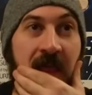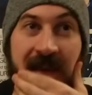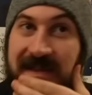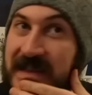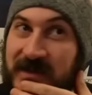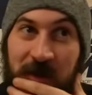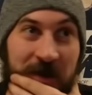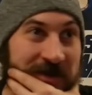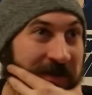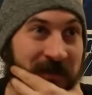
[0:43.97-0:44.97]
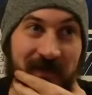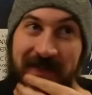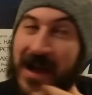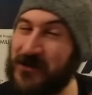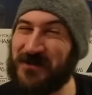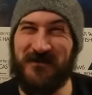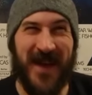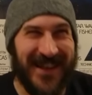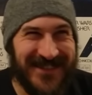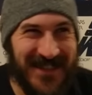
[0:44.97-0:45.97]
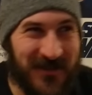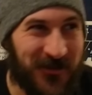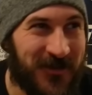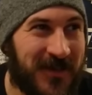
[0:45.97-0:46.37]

This is awesome. That was massive.